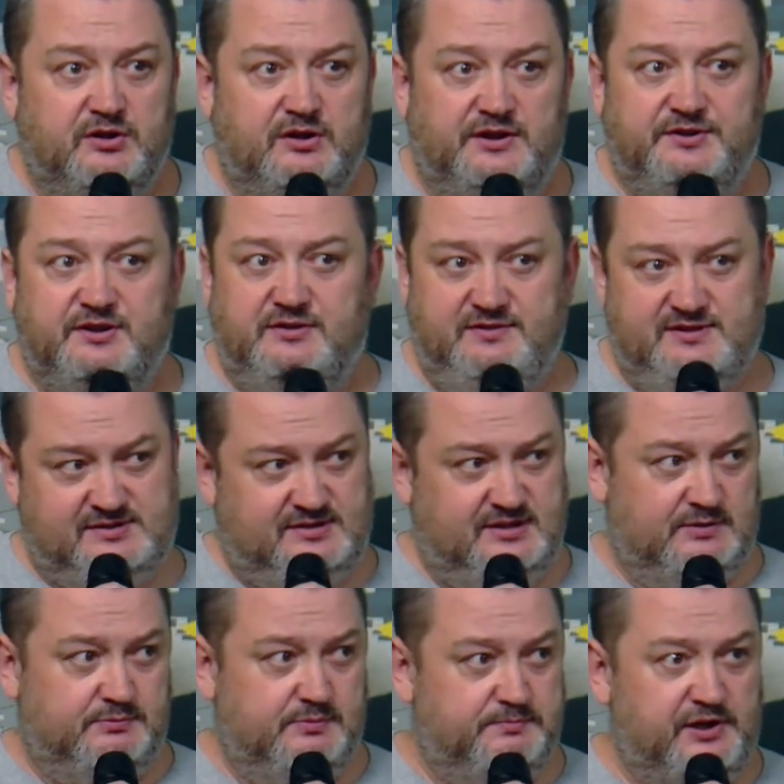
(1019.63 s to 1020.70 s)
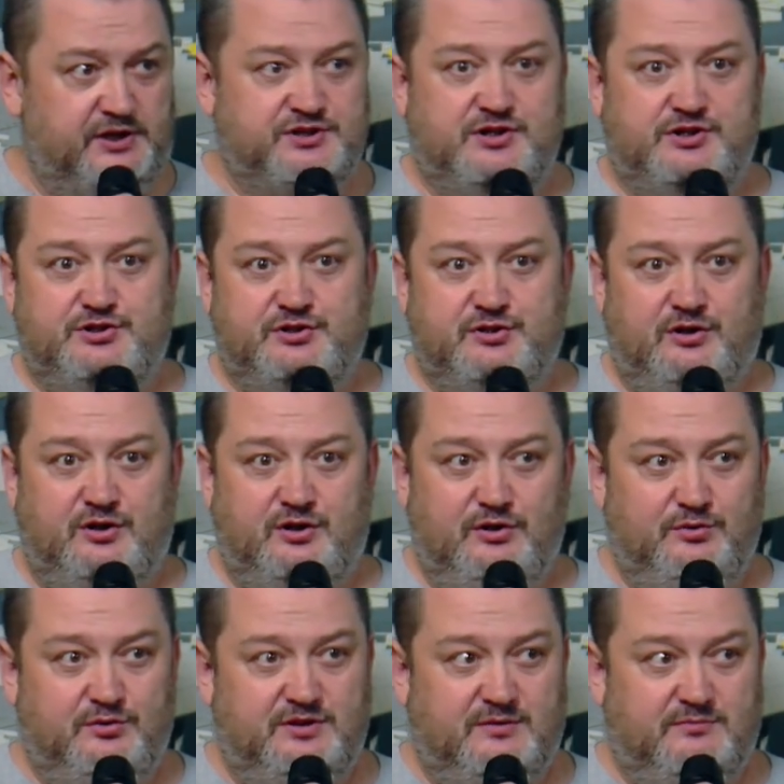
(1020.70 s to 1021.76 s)
Do you think that volunteers should
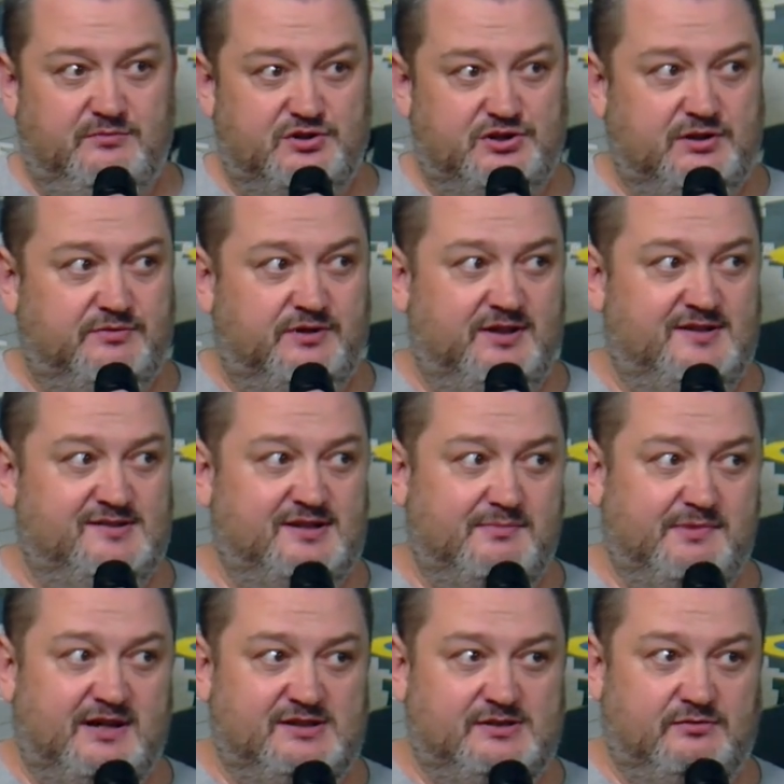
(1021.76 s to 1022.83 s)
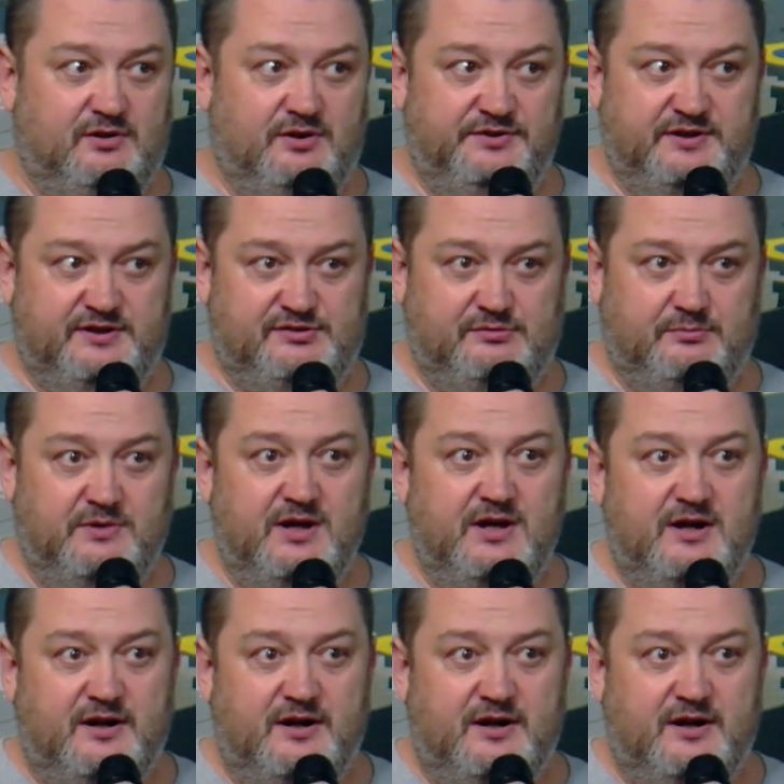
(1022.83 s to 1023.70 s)
be a job and we need to overcome two